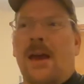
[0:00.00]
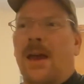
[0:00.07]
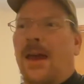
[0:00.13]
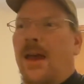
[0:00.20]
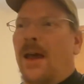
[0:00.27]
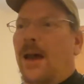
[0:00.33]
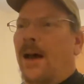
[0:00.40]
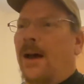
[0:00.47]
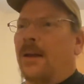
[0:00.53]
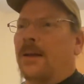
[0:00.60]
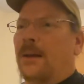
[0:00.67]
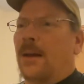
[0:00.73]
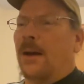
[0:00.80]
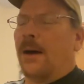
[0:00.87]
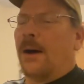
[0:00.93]

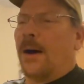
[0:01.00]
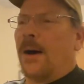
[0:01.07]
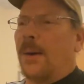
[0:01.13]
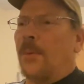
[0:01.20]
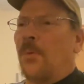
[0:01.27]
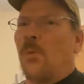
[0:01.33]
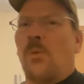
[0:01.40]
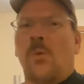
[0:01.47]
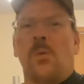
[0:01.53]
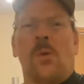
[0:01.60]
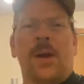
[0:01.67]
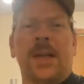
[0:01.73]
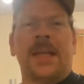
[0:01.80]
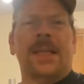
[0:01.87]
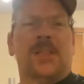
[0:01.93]
and uh,
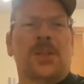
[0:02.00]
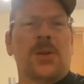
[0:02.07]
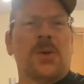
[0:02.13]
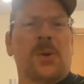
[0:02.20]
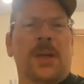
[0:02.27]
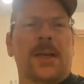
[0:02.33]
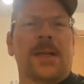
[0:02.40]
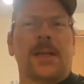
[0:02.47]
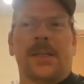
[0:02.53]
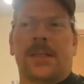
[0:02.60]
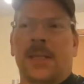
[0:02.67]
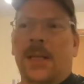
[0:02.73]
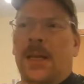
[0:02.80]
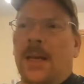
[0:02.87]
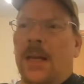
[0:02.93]
what he's doing
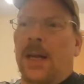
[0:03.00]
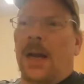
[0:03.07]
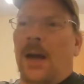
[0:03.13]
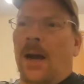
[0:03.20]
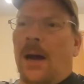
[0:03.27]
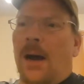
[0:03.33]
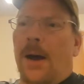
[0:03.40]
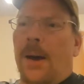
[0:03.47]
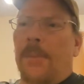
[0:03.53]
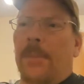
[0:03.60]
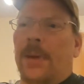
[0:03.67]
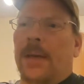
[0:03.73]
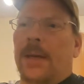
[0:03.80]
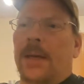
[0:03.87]
is um,